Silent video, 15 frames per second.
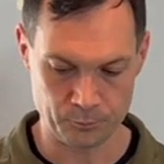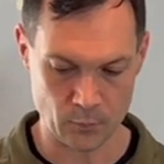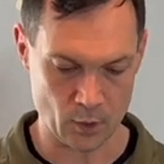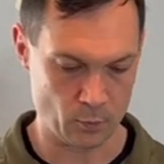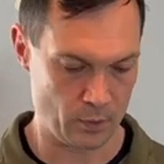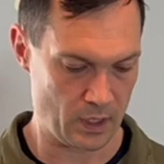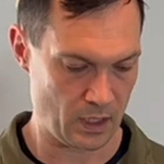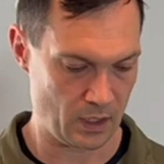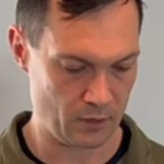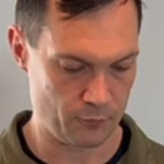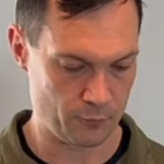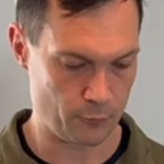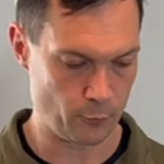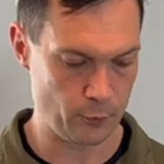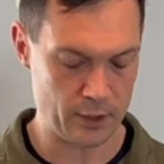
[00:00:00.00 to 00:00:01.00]
we have
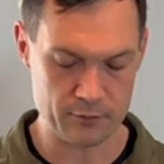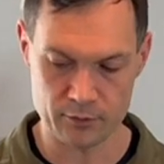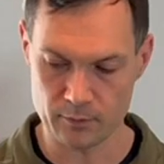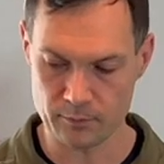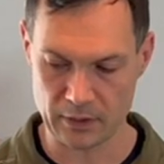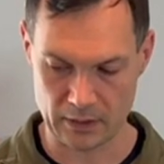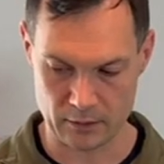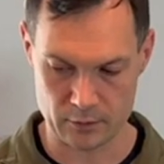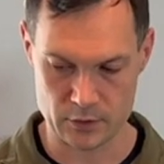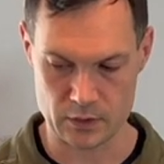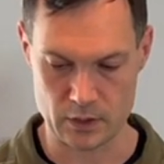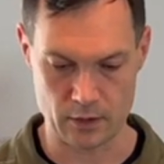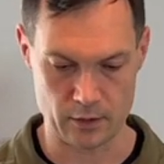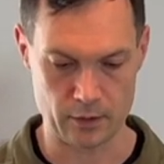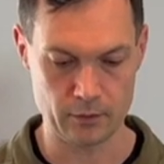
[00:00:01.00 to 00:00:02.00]
four different pairs
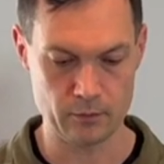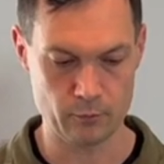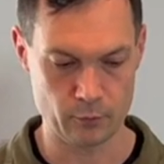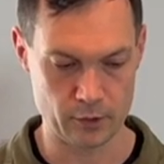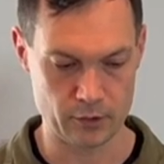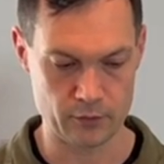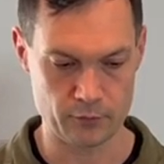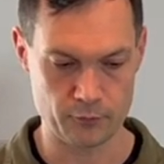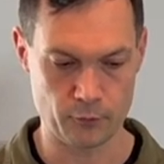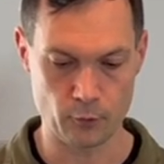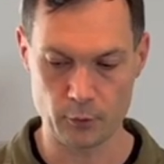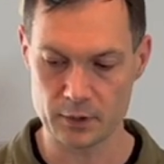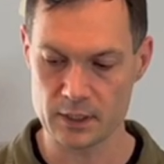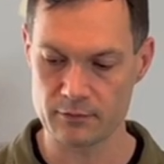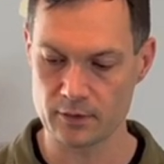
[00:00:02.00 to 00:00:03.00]
here with
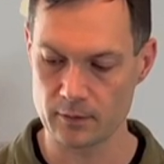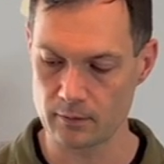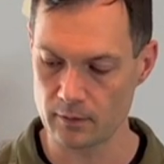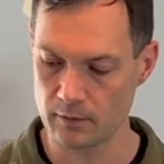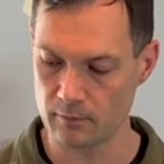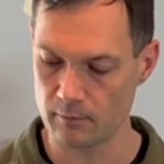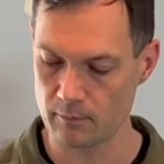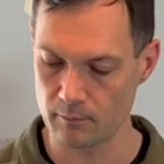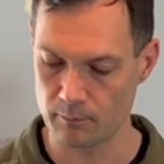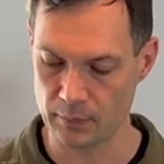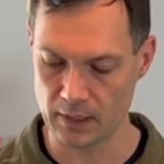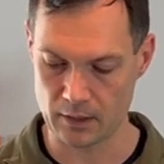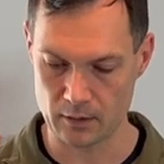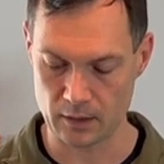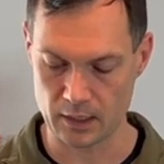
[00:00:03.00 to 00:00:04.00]
four different
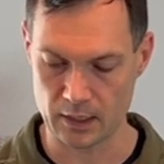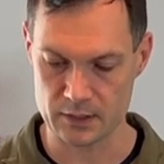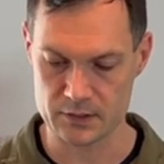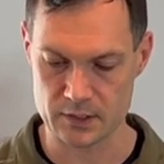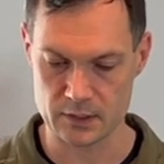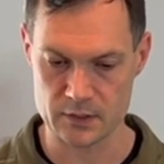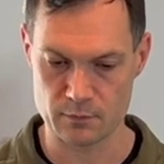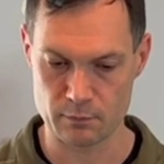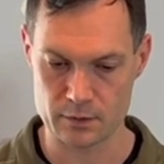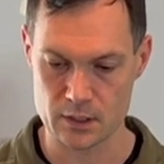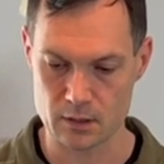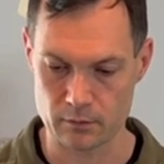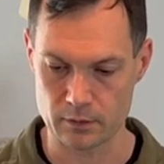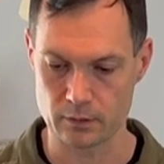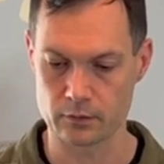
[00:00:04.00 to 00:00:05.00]
sets of
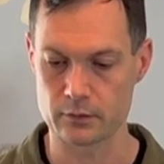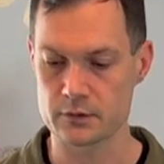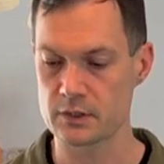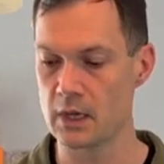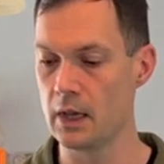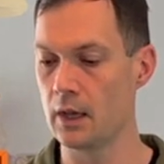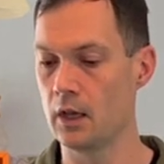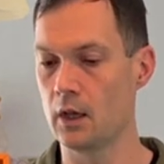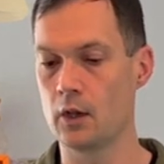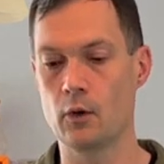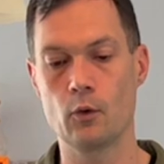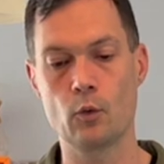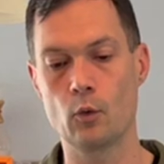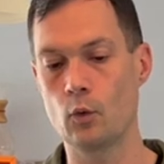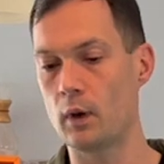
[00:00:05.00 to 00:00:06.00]
materials,
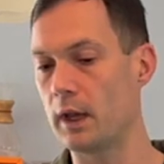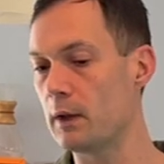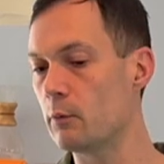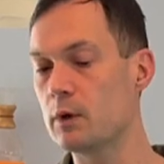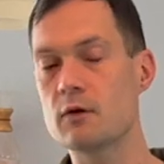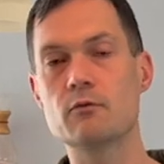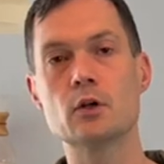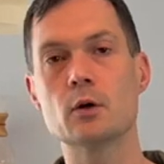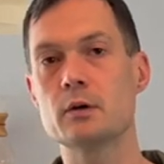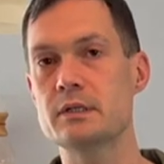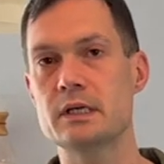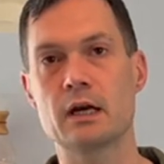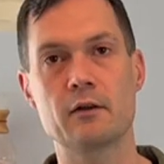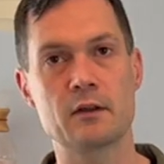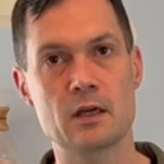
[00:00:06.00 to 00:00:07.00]
and we have no
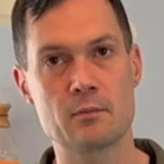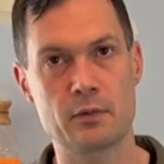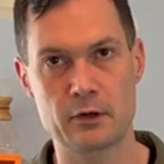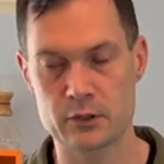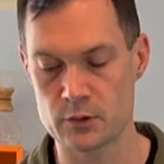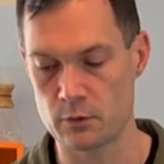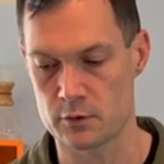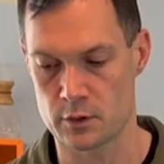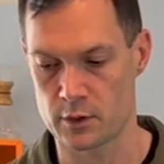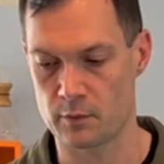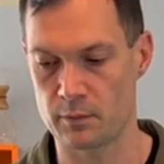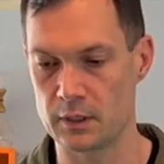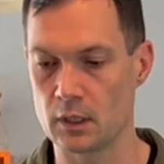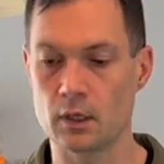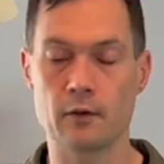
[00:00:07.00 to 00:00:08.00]
idea how they compare to each other
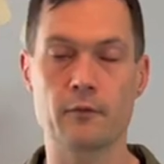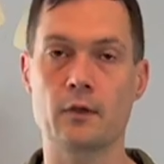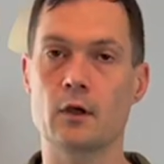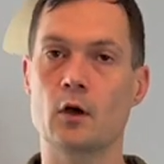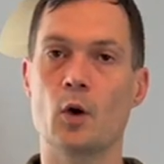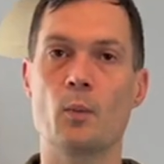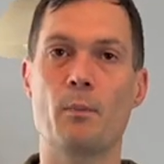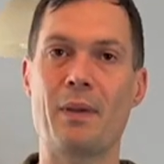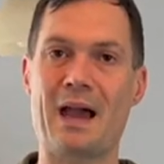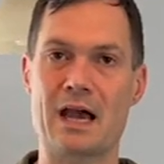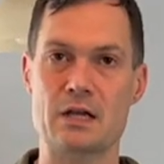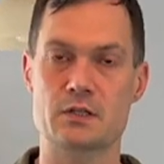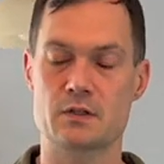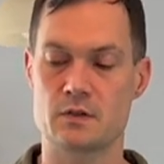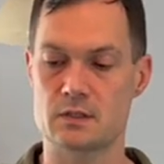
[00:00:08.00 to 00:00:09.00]
beyond they all
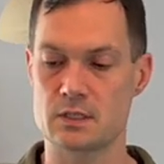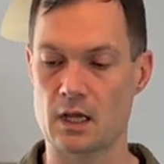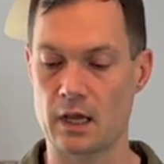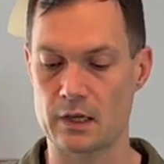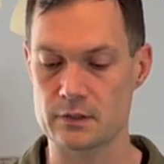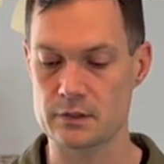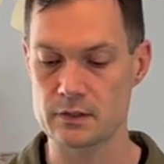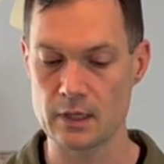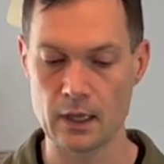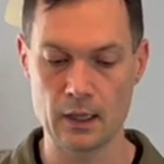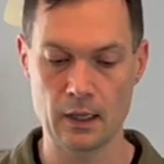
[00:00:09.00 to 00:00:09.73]
pass the test.